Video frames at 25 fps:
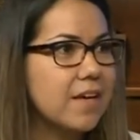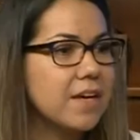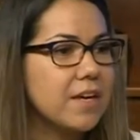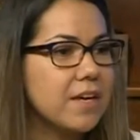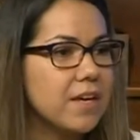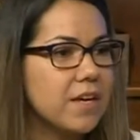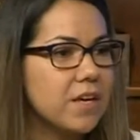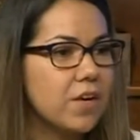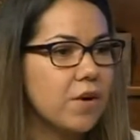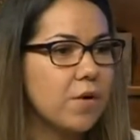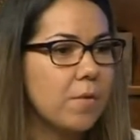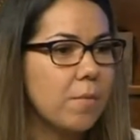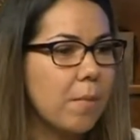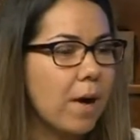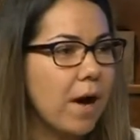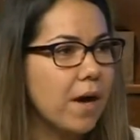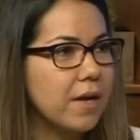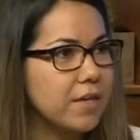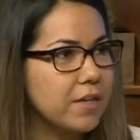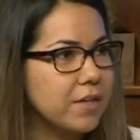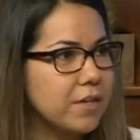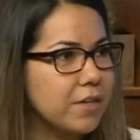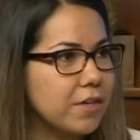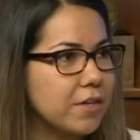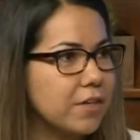you know
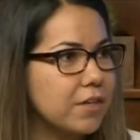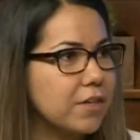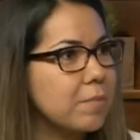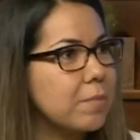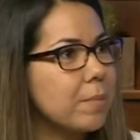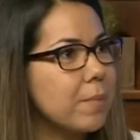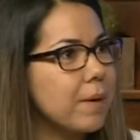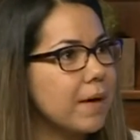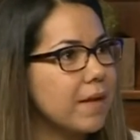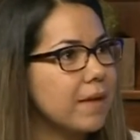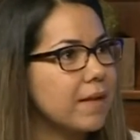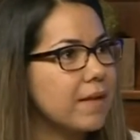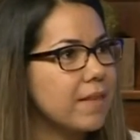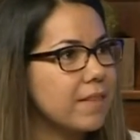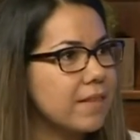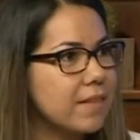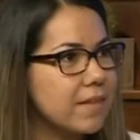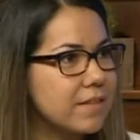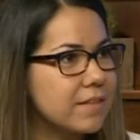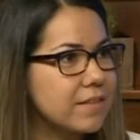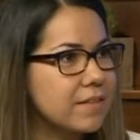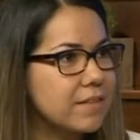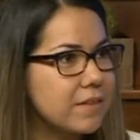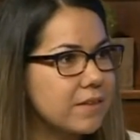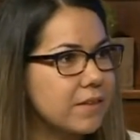monitored but
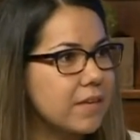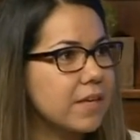this